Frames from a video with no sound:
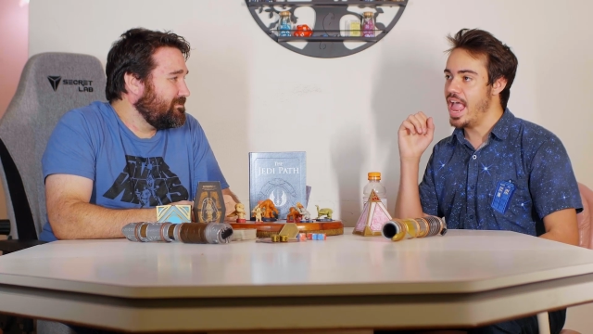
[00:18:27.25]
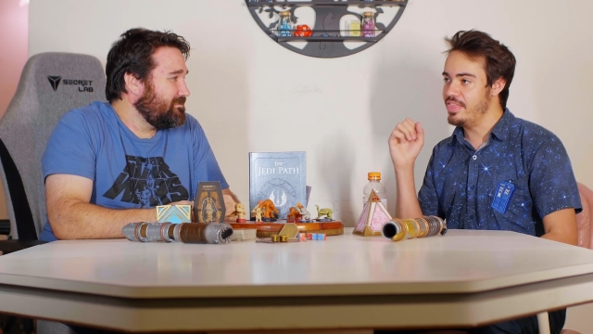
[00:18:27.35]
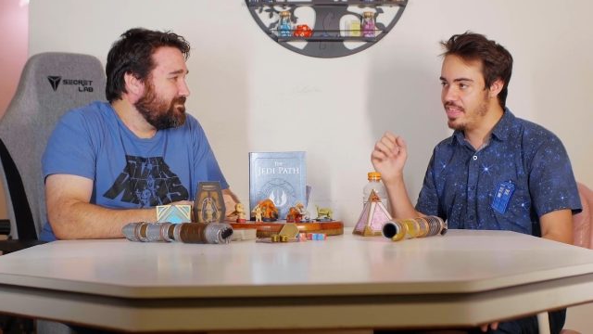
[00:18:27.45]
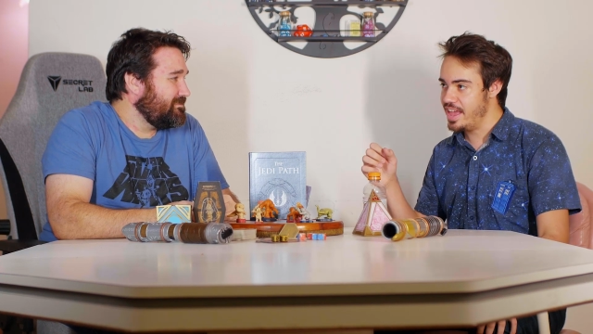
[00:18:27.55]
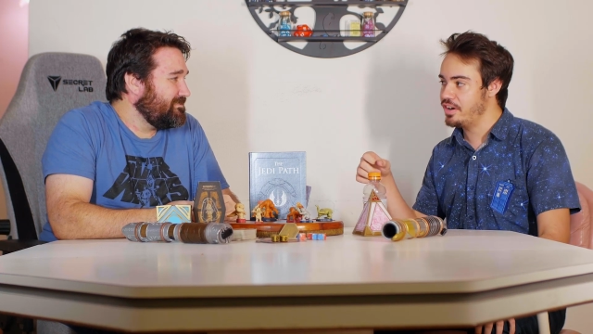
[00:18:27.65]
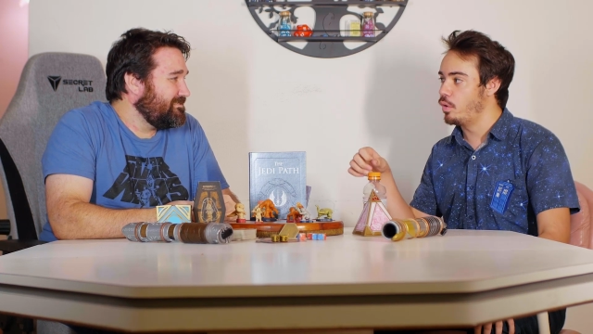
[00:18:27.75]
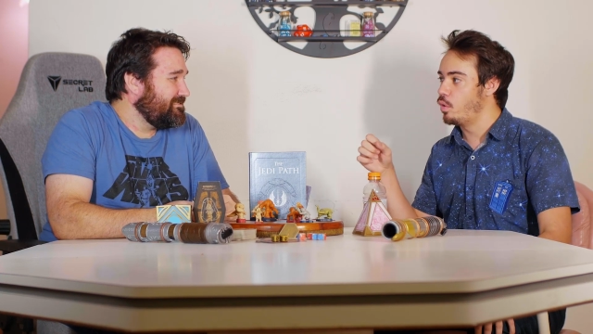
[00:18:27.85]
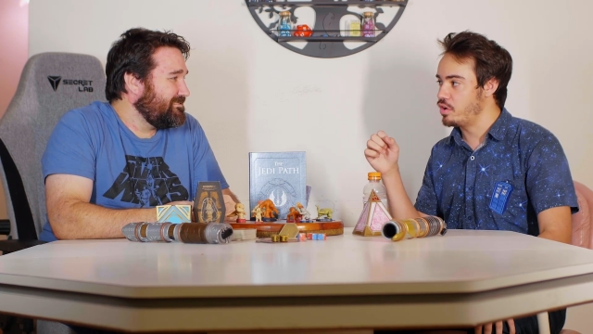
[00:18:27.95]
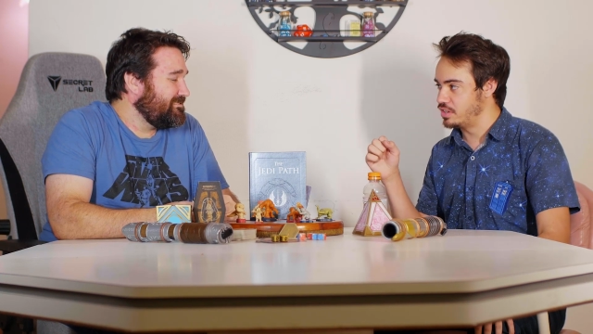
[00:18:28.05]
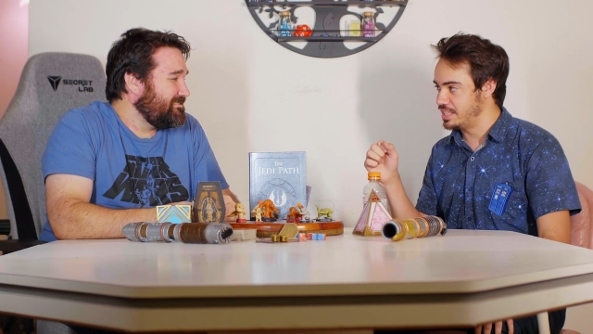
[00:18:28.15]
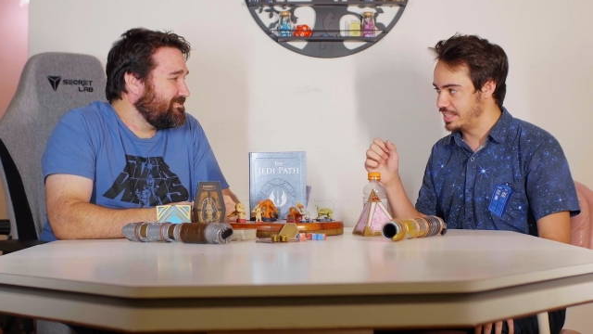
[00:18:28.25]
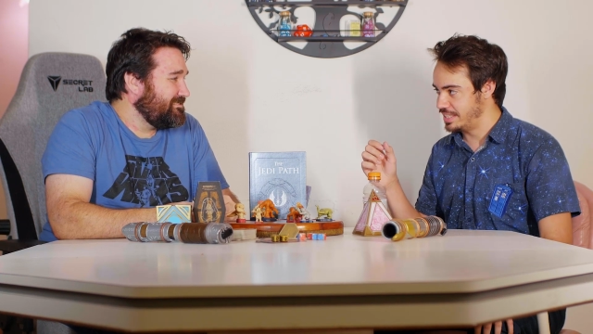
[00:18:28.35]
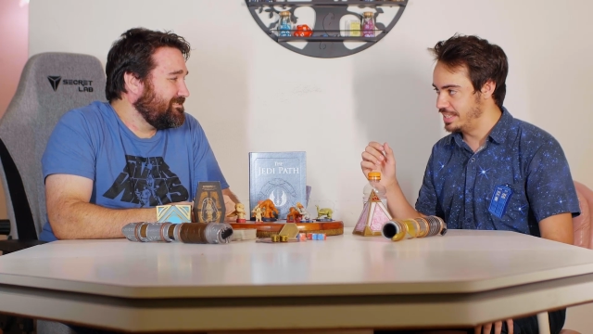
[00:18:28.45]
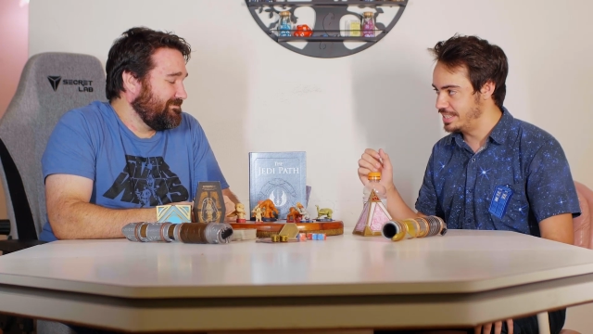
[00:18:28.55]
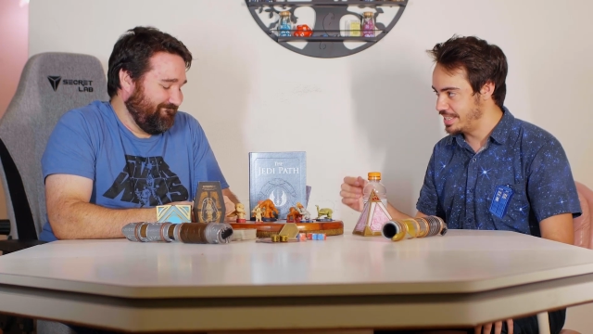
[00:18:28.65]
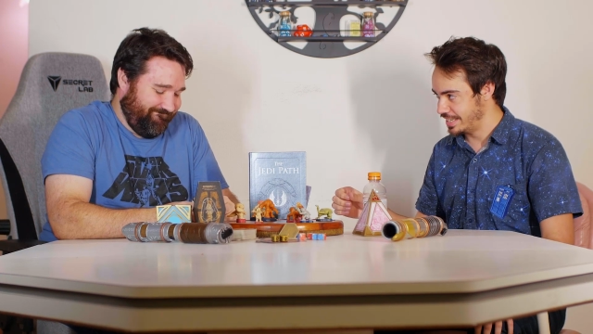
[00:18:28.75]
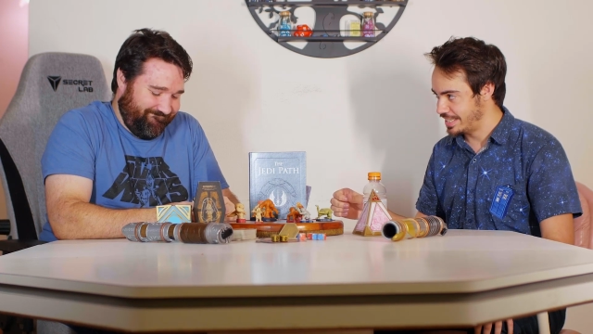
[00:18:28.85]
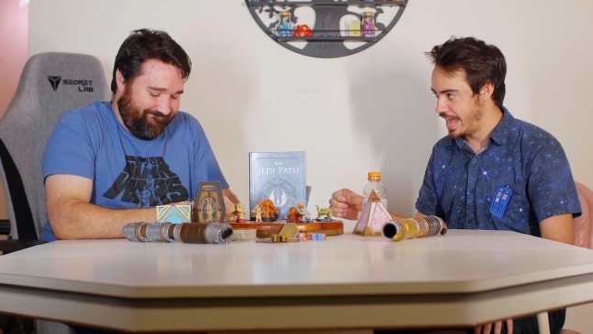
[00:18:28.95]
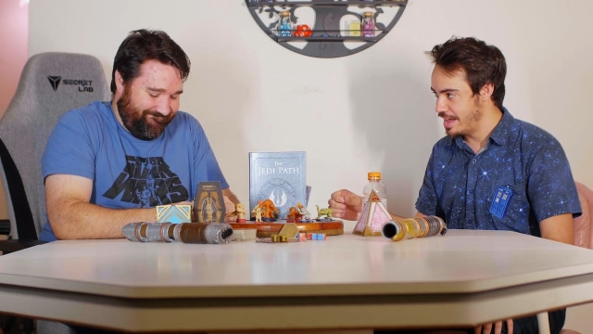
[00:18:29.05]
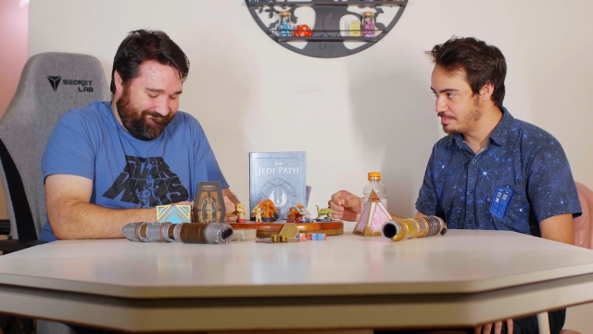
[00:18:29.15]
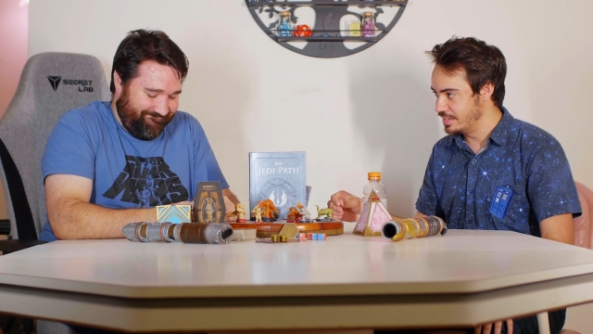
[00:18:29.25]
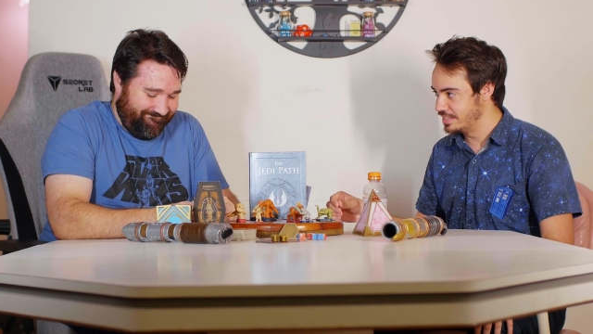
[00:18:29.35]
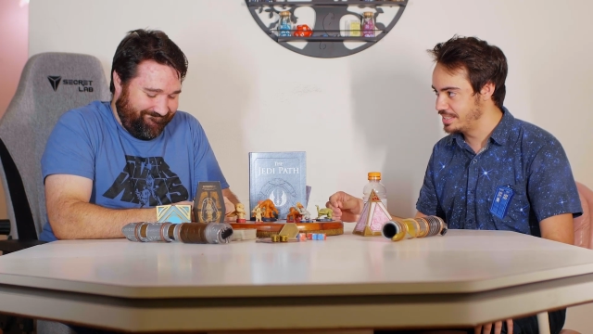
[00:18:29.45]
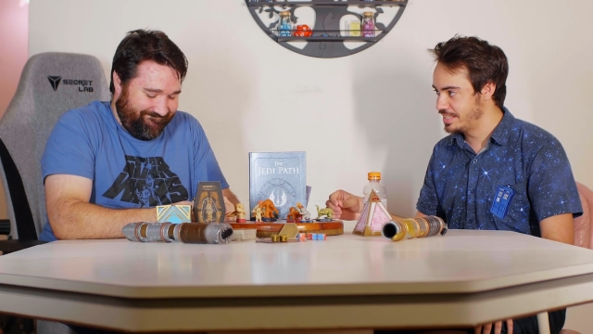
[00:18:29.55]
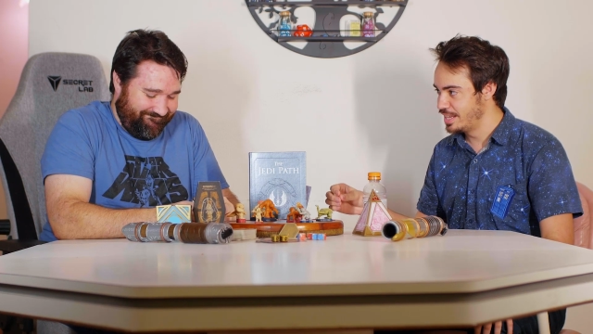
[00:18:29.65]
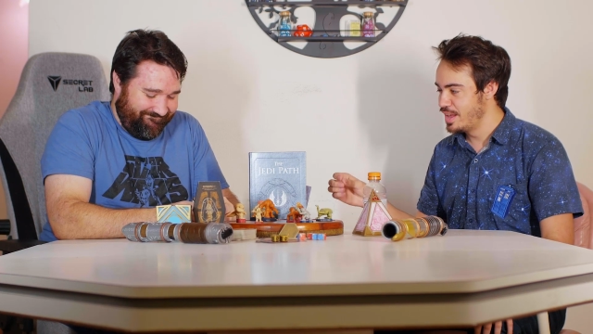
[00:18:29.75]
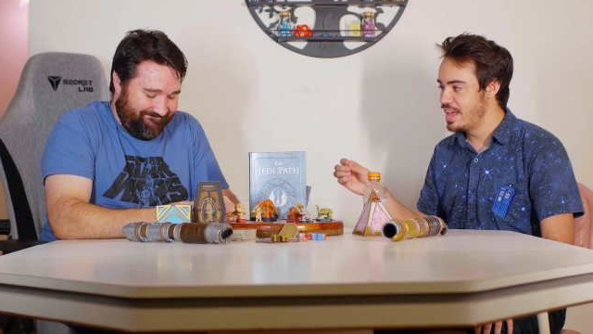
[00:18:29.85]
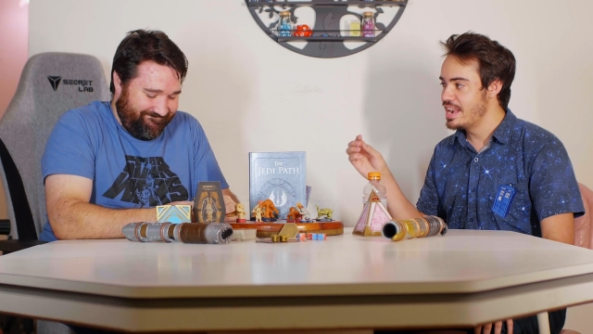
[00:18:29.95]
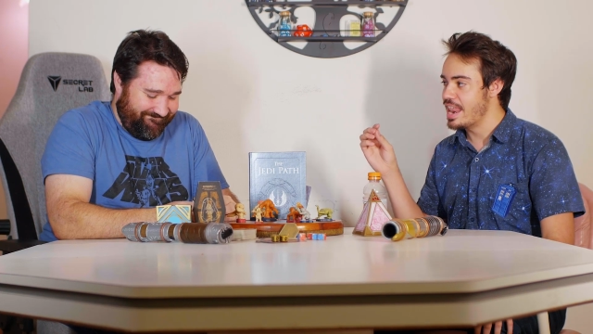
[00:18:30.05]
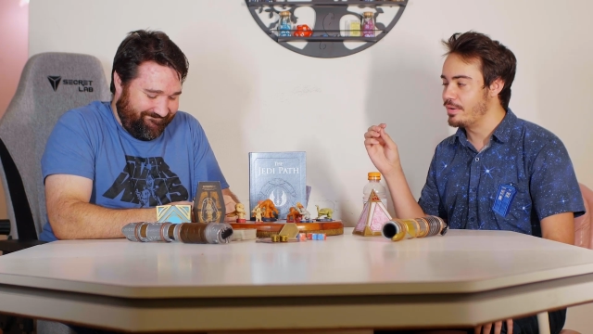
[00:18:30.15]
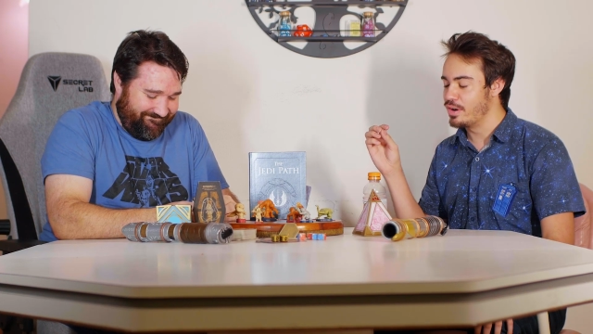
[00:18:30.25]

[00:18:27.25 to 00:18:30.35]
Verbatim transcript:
Speaker 1: and then Order 66 happens. Mm. Now,